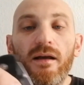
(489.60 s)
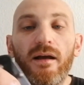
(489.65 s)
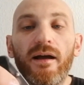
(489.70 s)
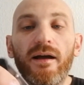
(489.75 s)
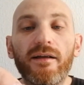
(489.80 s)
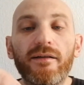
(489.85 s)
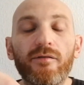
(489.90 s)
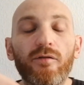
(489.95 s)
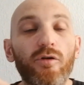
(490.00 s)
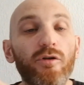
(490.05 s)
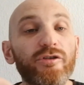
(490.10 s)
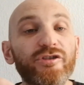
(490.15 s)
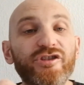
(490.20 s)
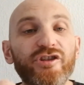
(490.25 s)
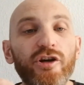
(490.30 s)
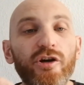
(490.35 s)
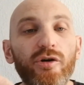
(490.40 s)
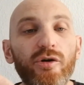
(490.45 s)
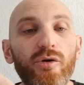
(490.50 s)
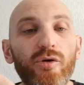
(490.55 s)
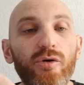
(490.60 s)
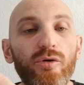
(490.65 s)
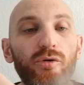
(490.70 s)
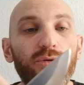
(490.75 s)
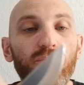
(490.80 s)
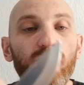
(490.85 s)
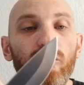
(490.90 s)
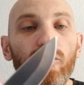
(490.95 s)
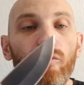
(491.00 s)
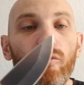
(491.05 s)
And
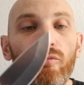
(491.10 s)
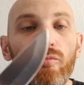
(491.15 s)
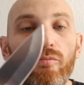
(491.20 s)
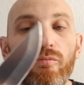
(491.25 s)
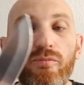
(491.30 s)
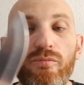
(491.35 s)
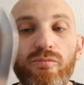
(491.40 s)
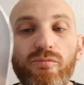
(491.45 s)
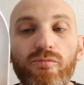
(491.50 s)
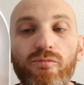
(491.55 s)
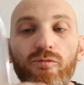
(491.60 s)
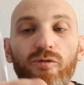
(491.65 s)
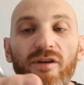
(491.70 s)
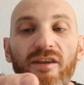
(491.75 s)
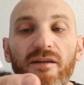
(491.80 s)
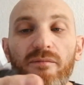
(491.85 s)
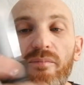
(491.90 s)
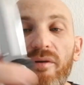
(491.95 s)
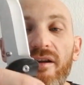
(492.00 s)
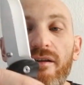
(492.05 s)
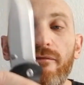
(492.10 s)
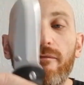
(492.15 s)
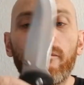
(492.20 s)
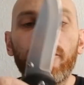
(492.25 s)
also, with it being